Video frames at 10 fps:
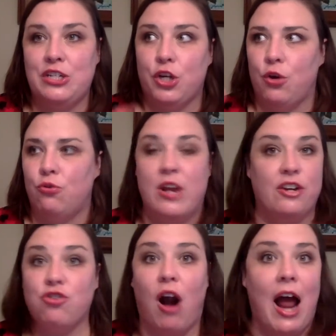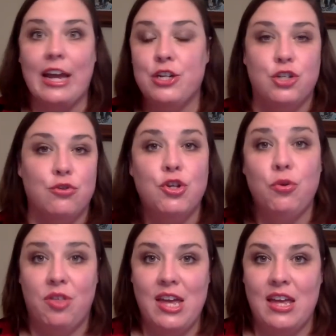to go and try and do new
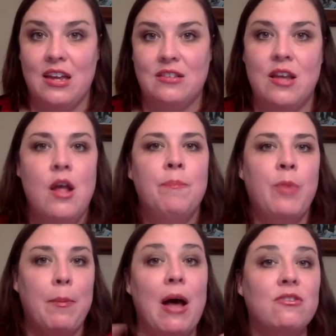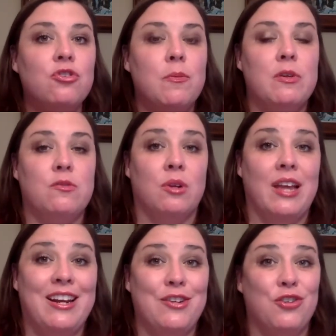things. Apostleship is
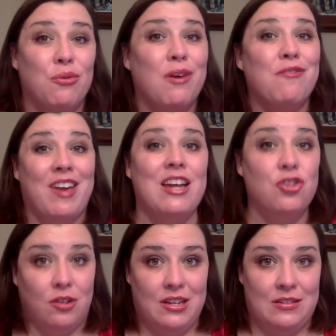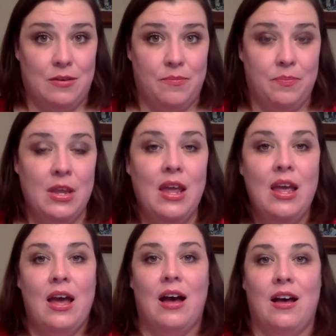related to evangelism.
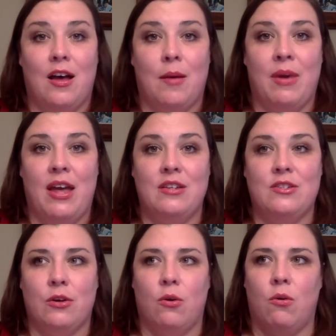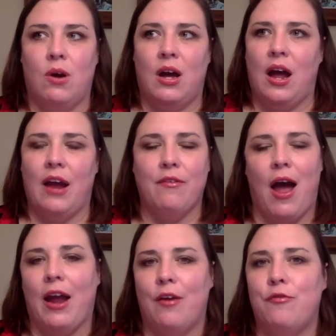And so
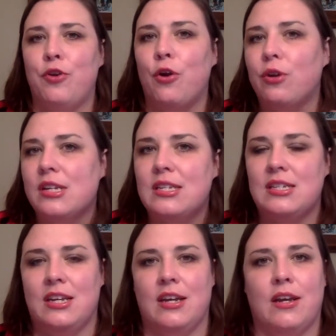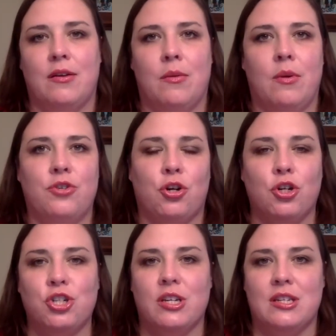I have noticed in
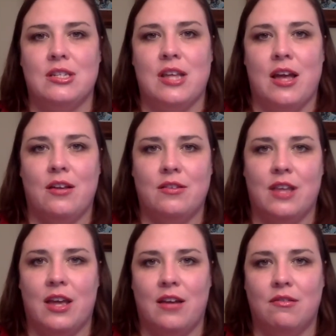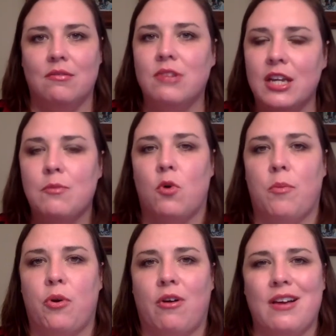churches that lean more
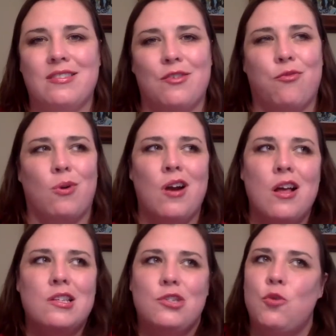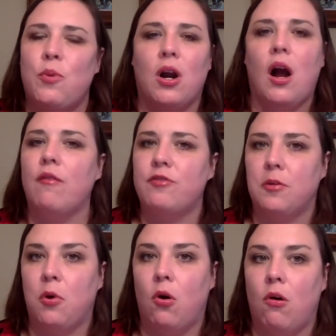progressive, we're not super
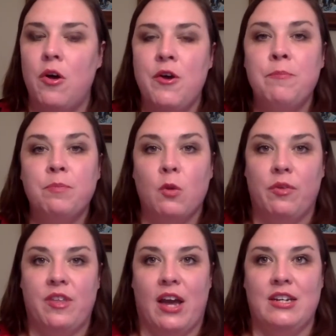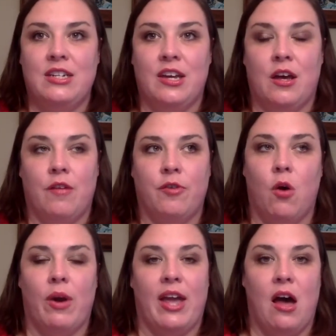comfortable with the idea of
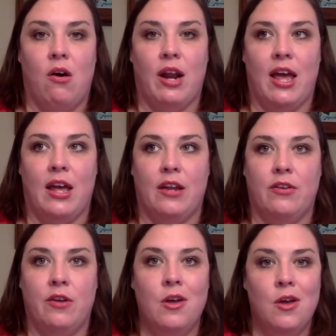going out and